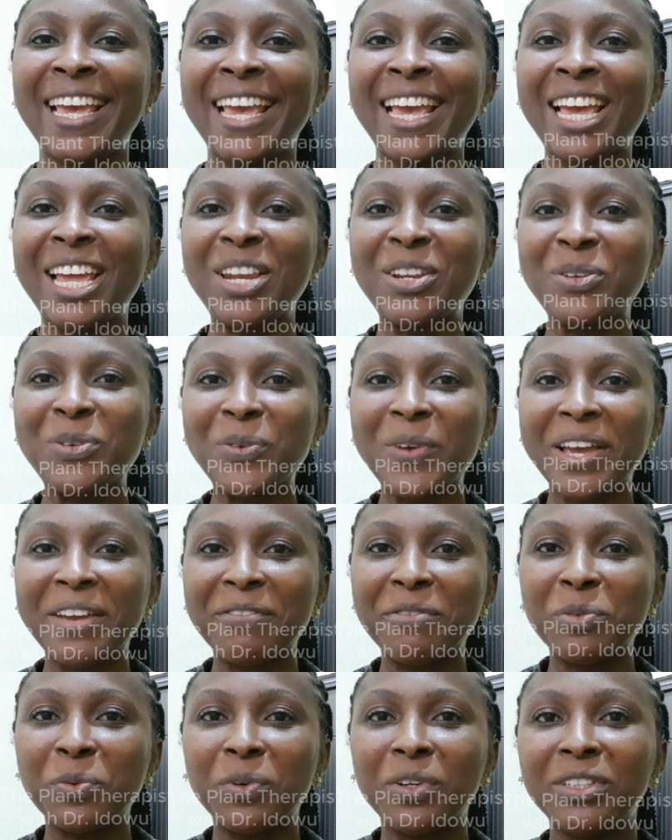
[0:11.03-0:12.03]
Hello
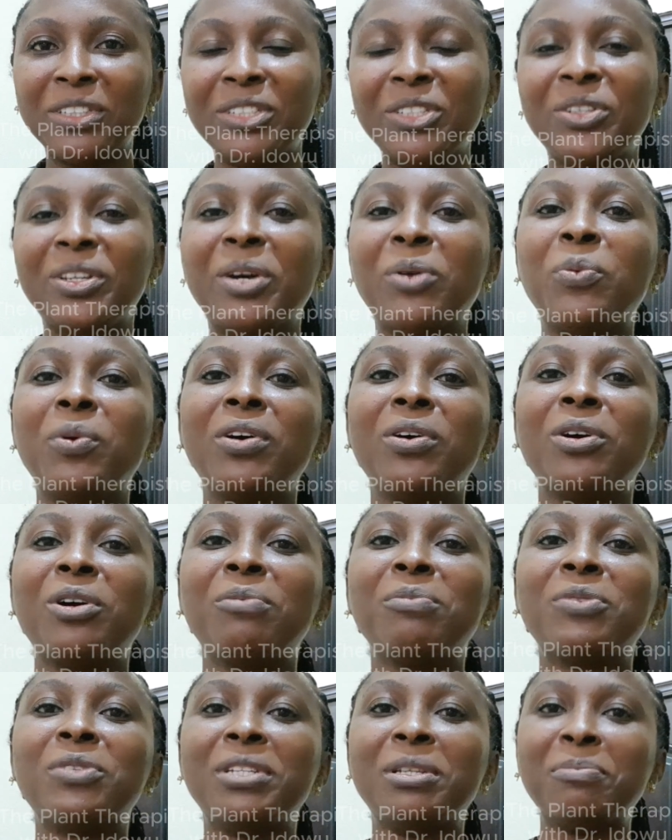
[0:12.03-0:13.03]
everyone, you are
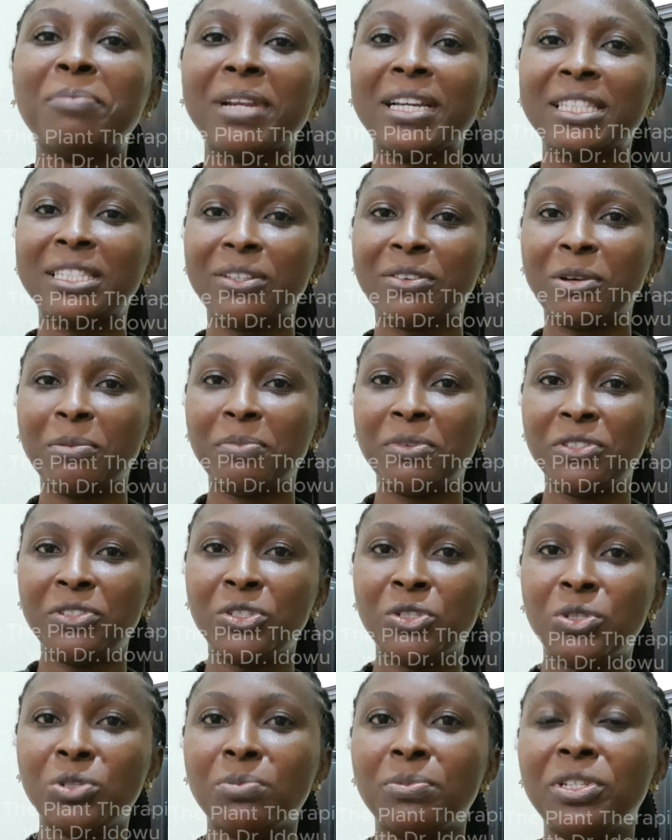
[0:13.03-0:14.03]
welcome to the Plant Therapist
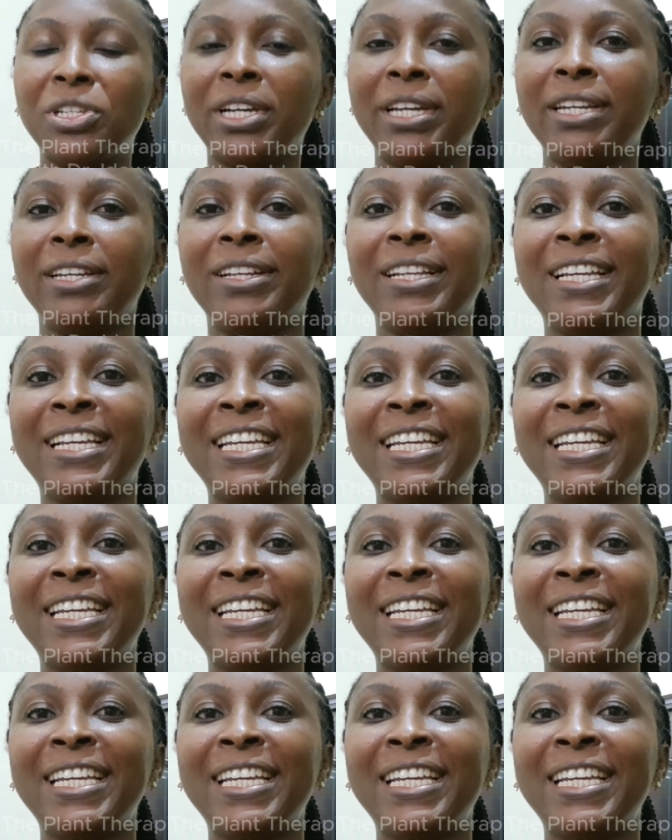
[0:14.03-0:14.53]
YouTube channel.